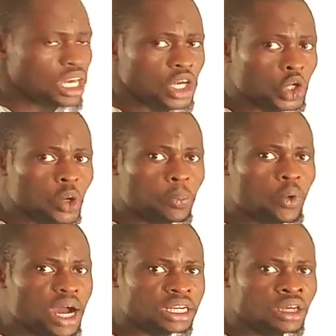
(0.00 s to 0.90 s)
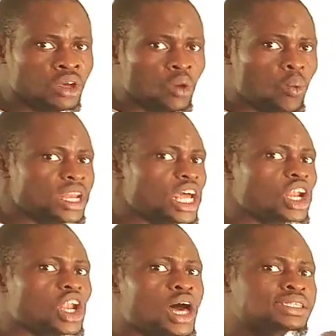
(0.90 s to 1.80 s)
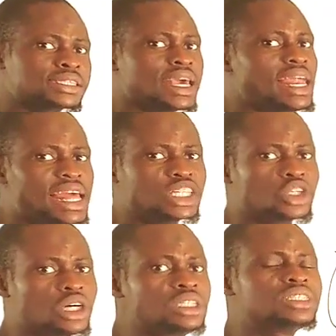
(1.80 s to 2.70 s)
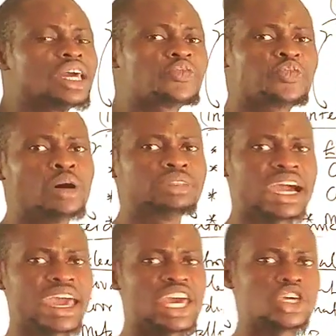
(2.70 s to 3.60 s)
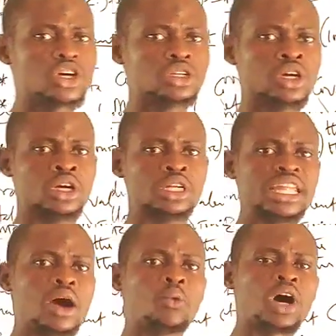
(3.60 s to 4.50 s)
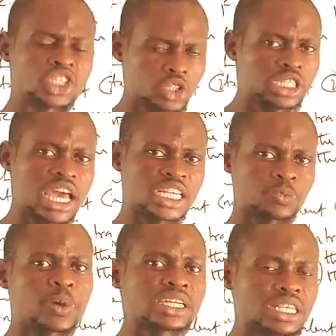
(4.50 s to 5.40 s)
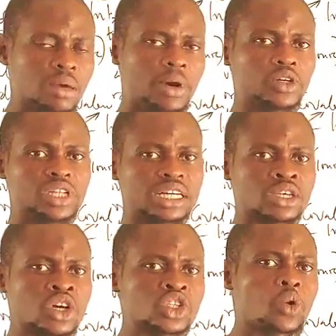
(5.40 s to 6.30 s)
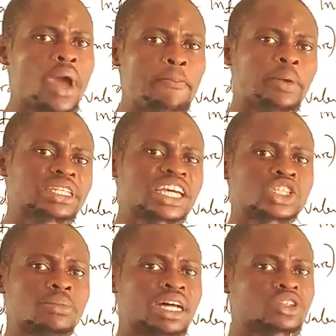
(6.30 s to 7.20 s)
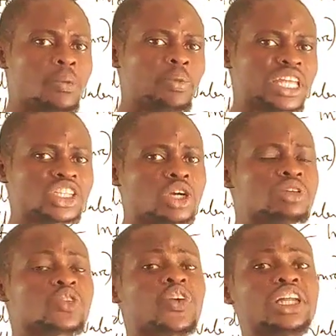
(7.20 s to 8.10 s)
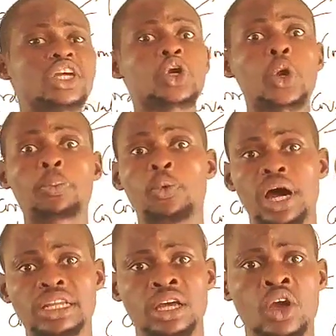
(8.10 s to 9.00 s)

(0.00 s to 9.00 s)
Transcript: in group 1, when they lost electron, they form their ion. Now, what should we expect about that? So when potassium is found in group 1,